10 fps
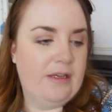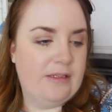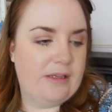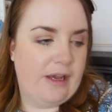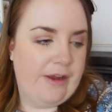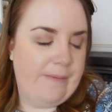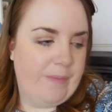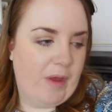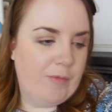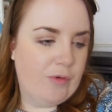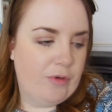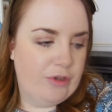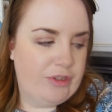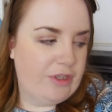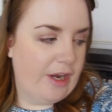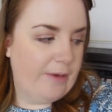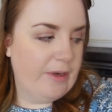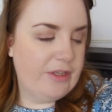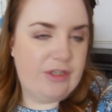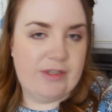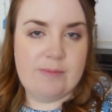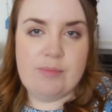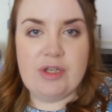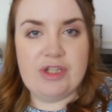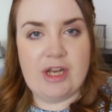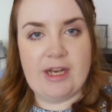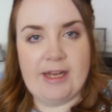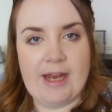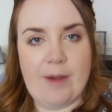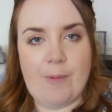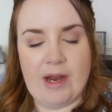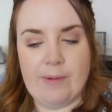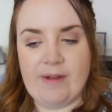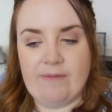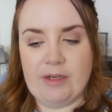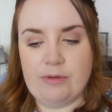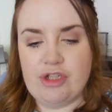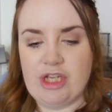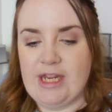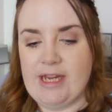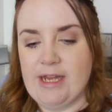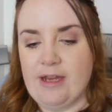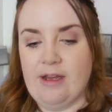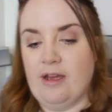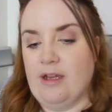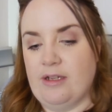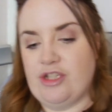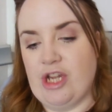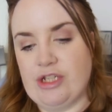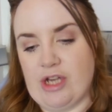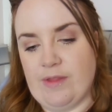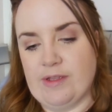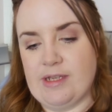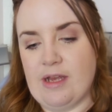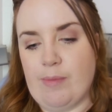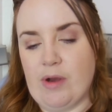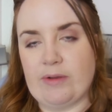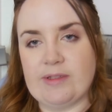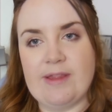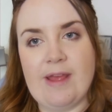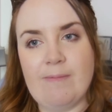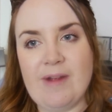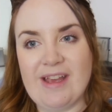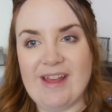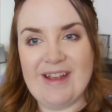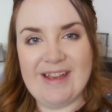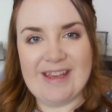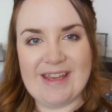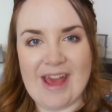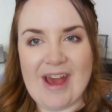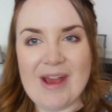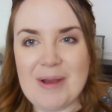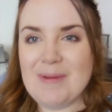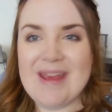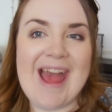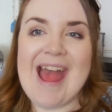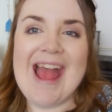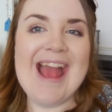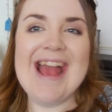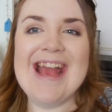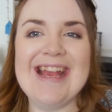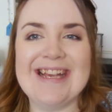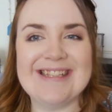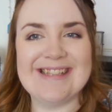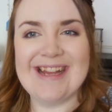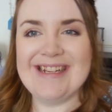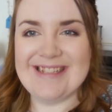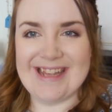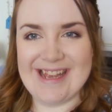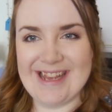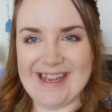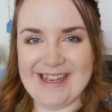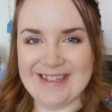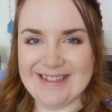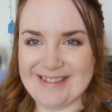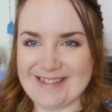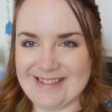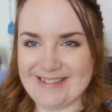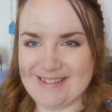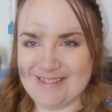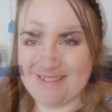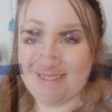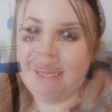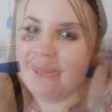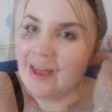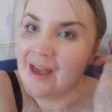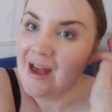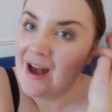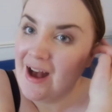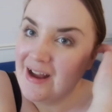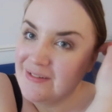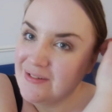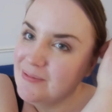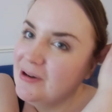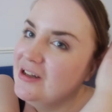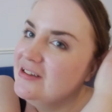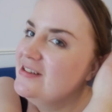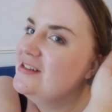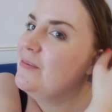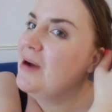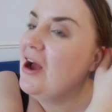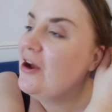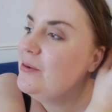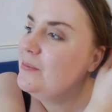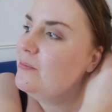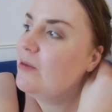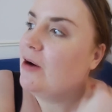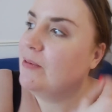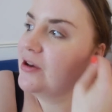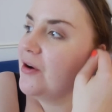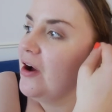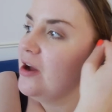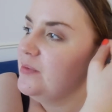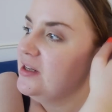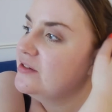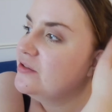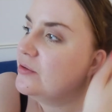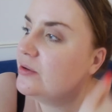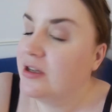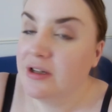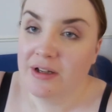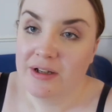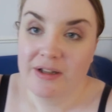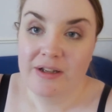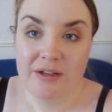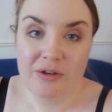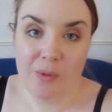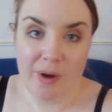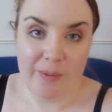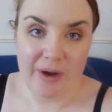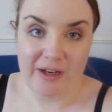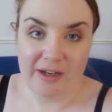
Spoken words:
So I'm all good to go. I'm going to do some bullet journaling now while I wait for little G. Change Arthur's litter box and then we're going to go. Yay, exciting. Hi everyone, so we're home. Well, we got home quite a while